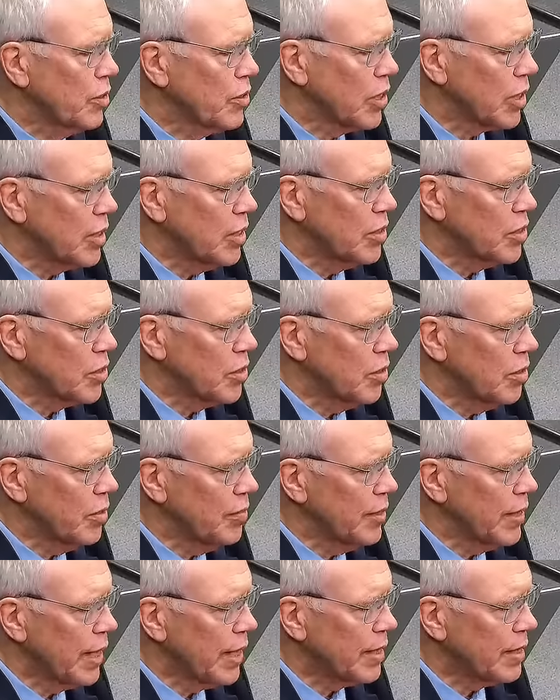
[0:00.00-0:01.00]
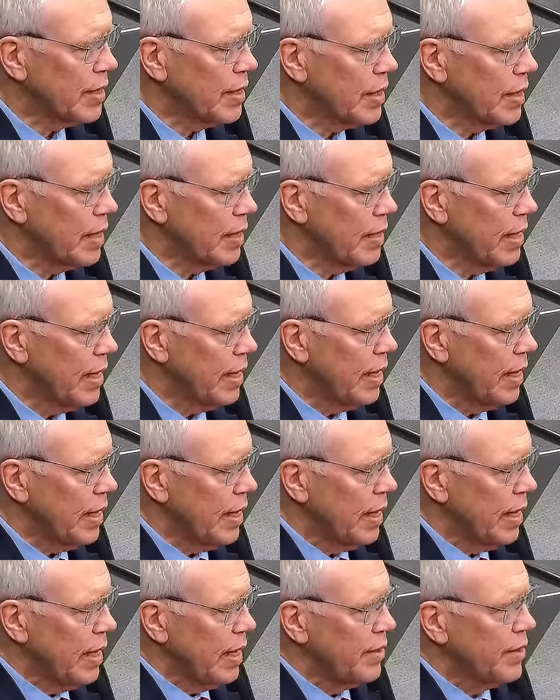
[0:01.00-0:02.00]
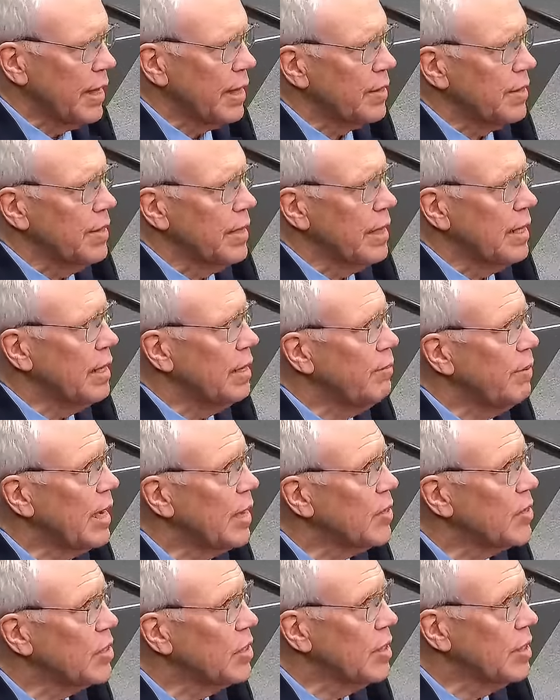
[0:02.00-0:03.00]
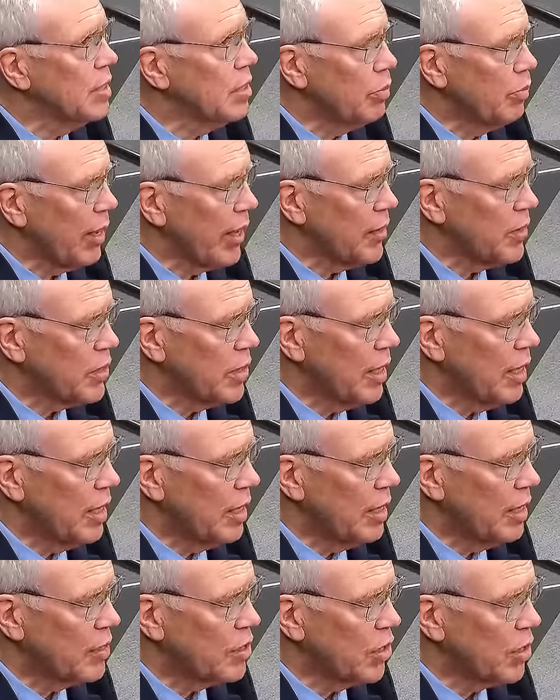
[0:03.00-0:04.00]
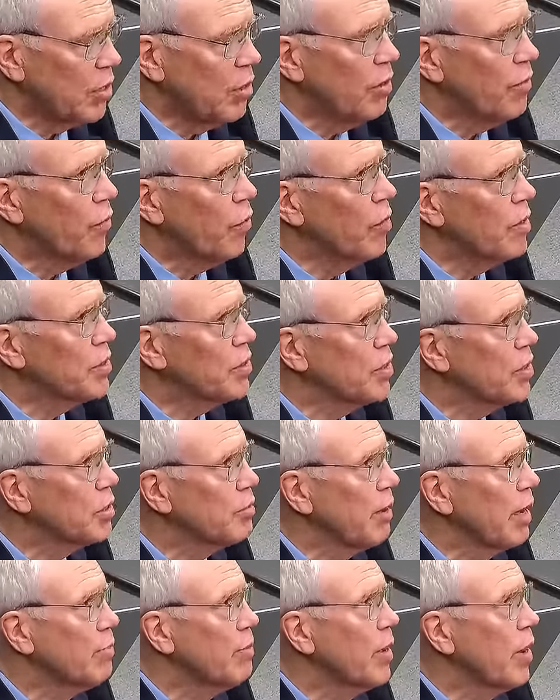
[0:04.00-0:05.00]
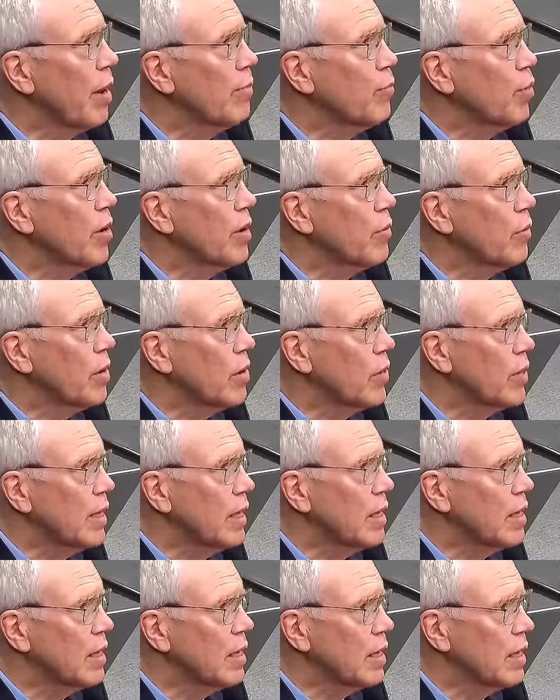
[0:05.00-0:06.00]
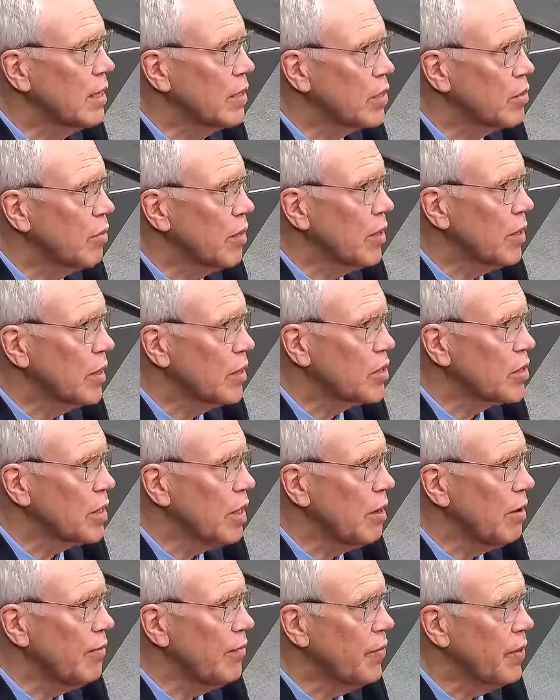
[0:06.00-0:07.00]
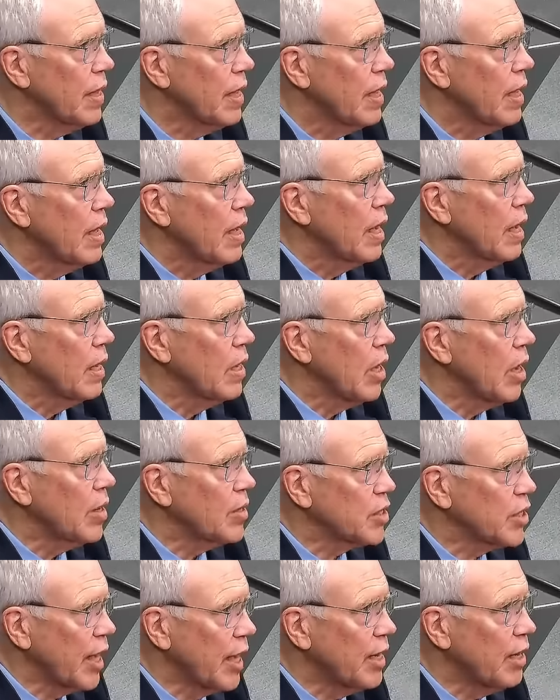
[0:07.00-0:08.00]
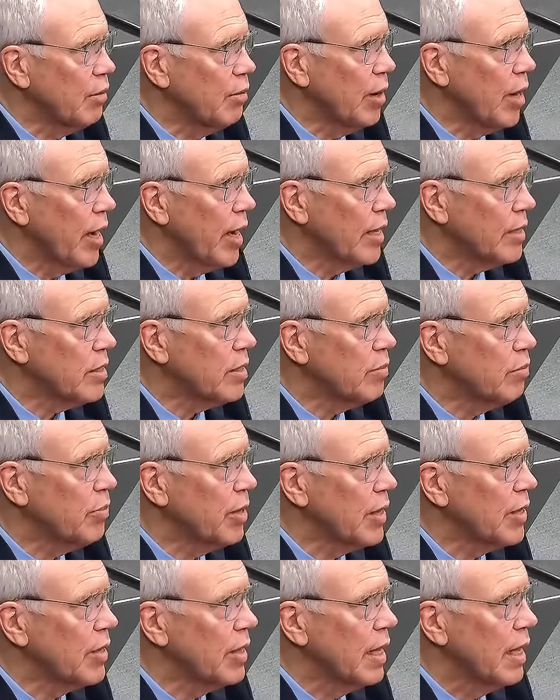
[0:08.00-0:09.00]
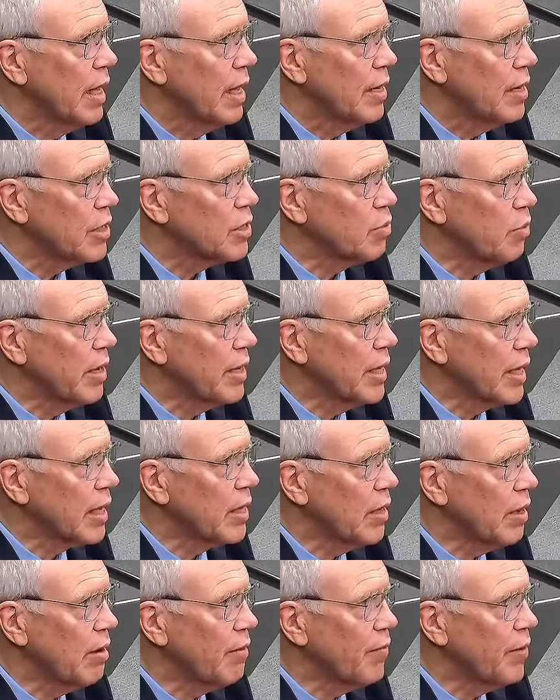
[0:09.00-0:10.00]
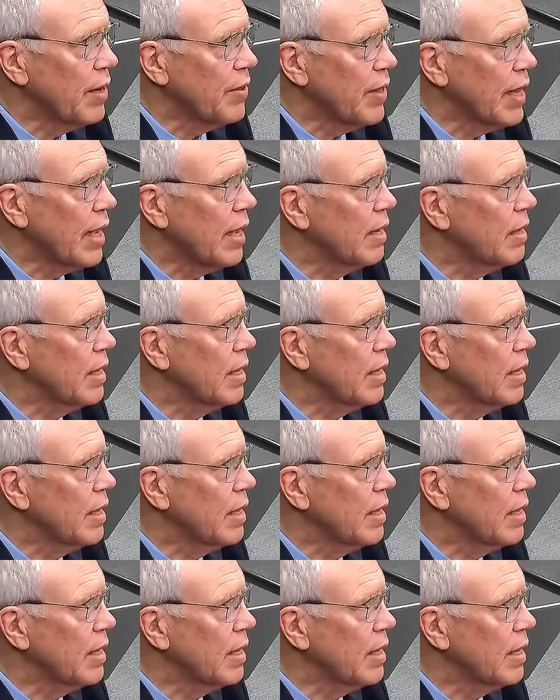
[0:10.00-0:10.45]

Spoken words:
was a concern that the Palestinian security forces might be operating within Israel itself alongside Hamas. But just wanted to clarify that.